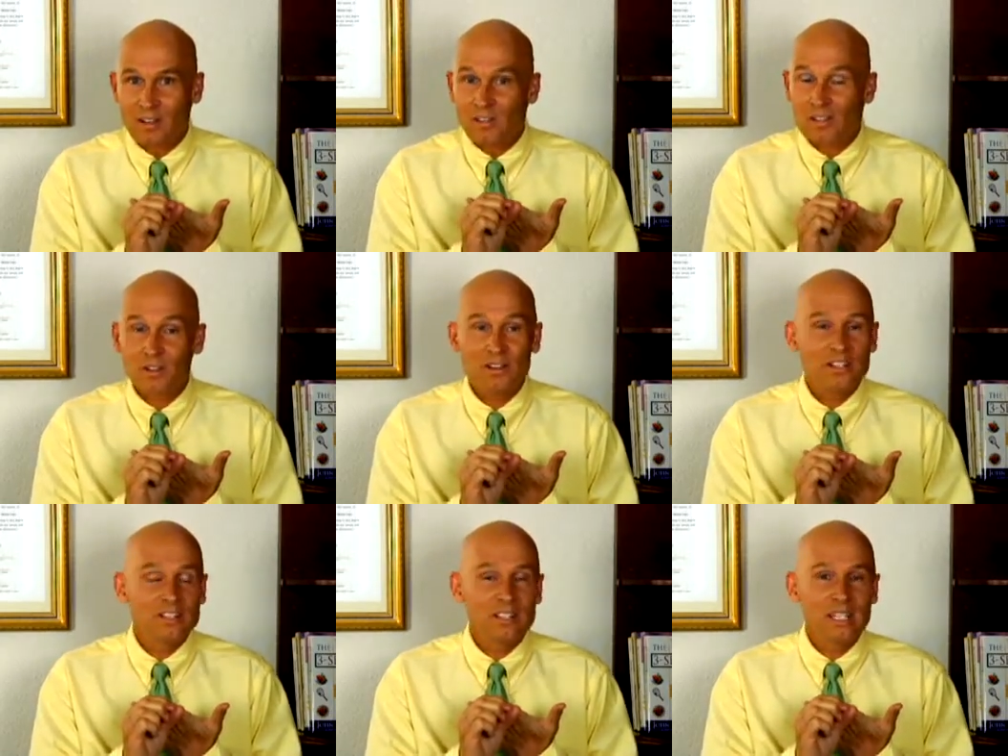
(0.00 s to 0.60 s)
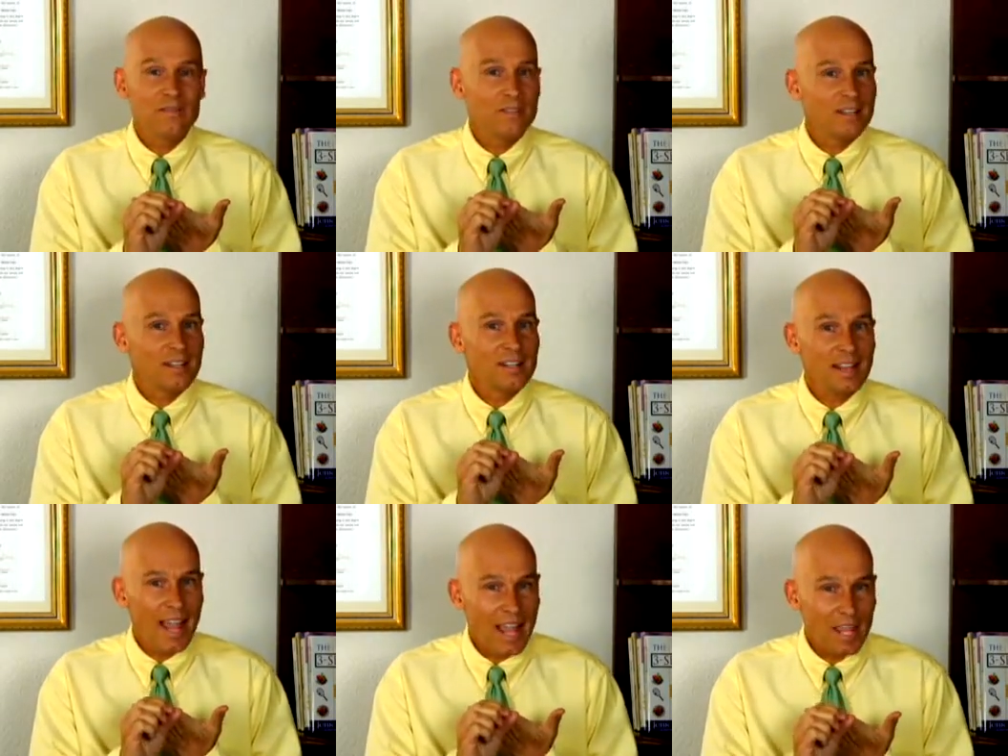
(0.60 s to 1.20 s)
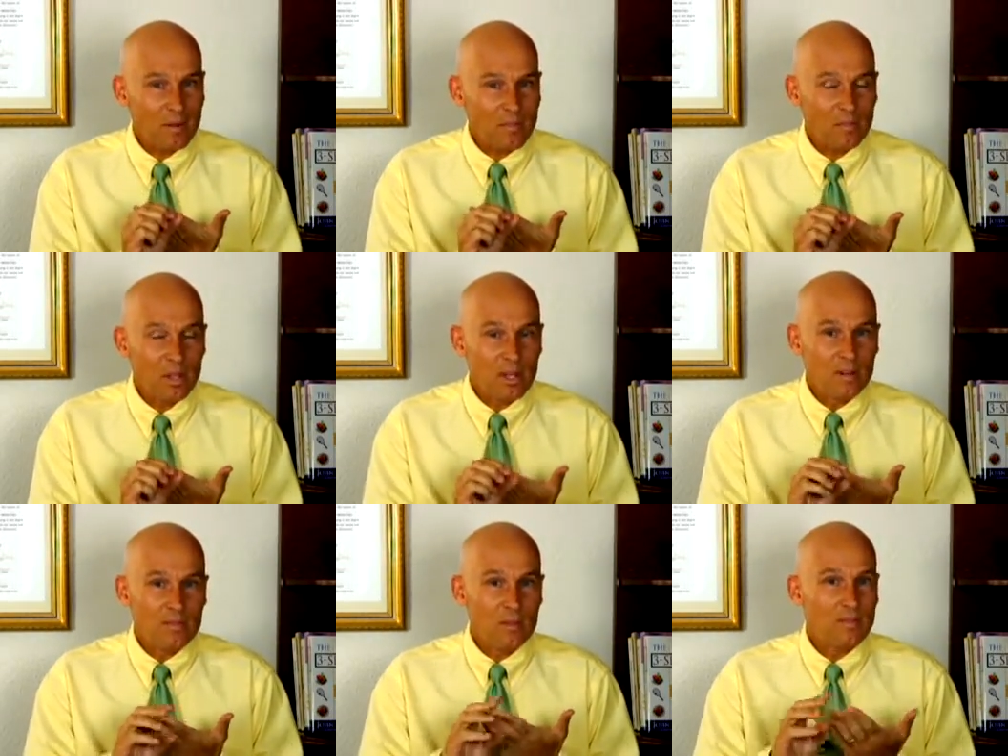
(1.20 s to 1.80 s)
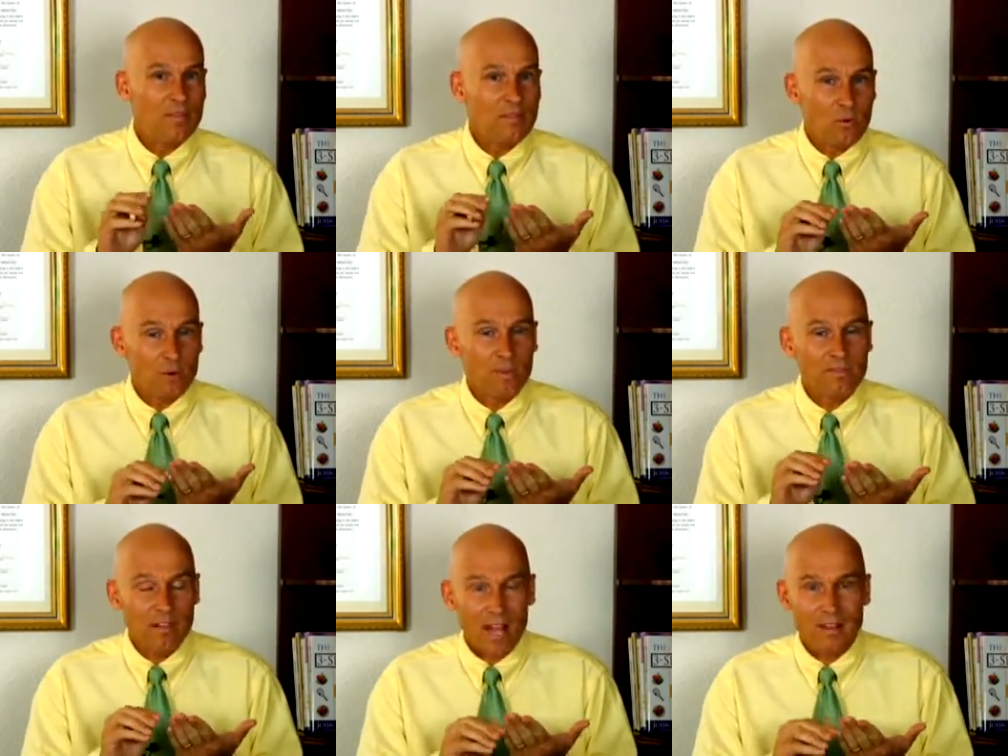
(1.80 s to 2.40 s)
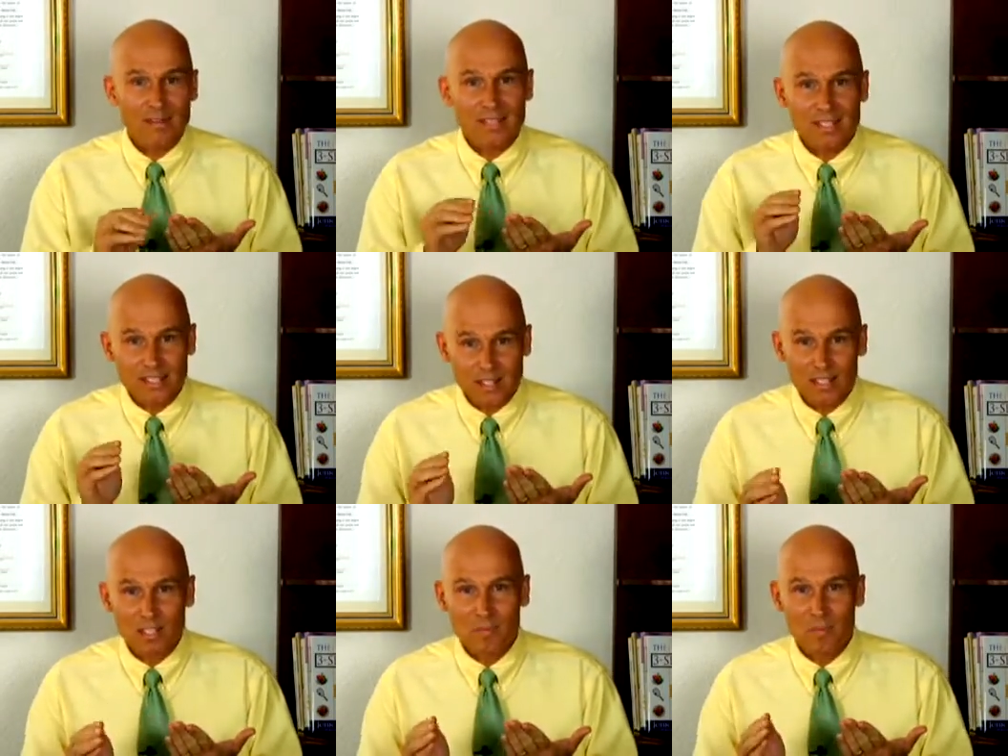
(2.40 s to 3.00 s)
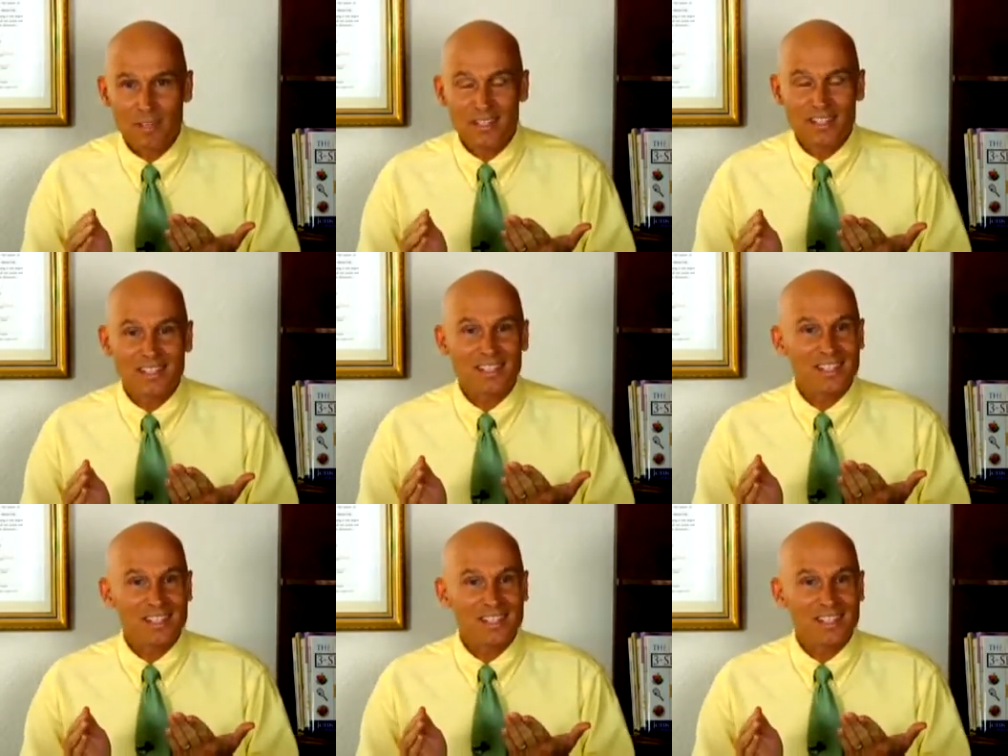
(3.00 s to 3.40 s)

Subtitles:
There isn't even a name for 4, 5, and 6 meals a